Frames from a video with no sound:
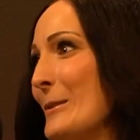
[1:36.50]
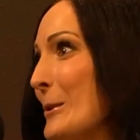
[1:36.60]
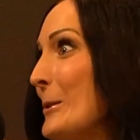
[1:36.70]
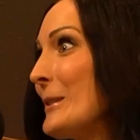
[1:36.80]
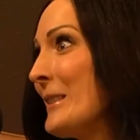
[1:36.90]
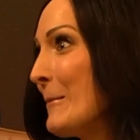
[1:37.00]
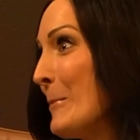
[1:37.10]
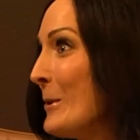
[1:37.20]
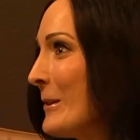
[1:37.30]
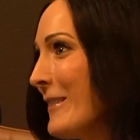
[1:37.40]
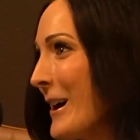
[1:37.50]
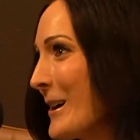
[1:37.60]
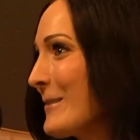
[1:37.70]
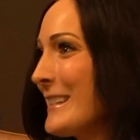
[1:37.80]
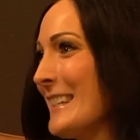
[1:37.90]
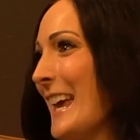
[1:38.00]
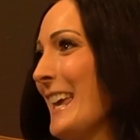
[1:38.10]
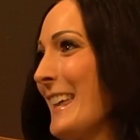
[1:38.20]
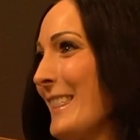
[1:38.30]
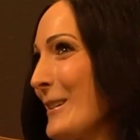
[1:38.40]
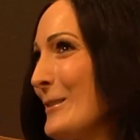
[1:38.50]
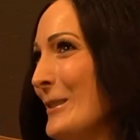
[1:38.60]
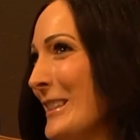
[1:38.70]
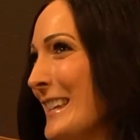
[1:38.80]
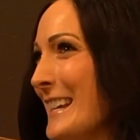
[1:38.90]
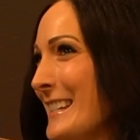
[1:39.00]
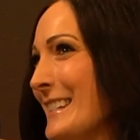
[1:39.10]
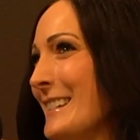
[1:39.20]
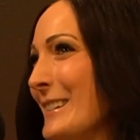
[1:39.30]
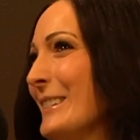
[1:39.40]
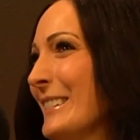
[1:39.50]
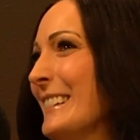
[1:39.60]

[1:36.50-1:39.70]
cruising the boulevard was like the cool thing to do.